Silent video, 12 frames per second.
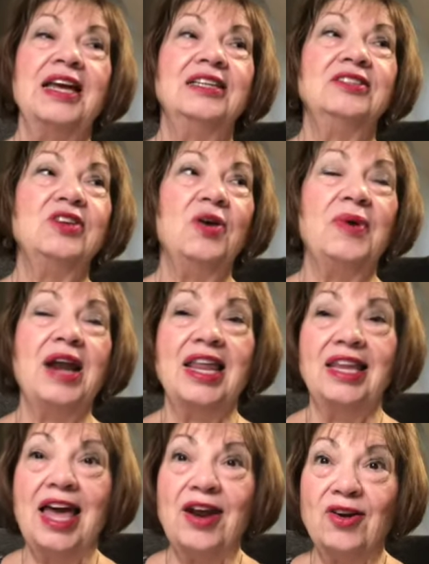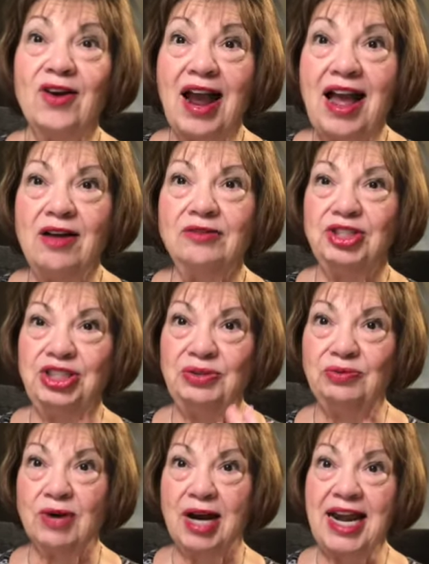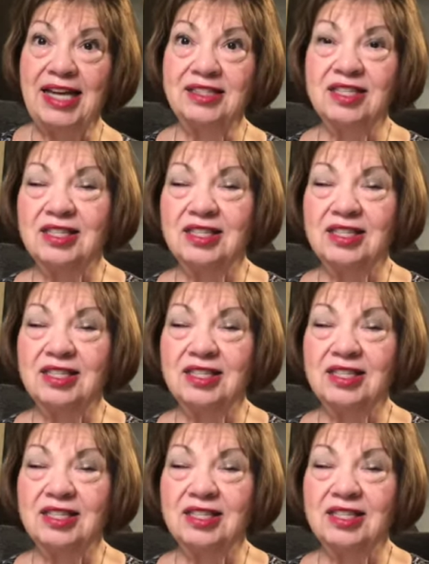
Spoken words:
So when I let her out, she ran to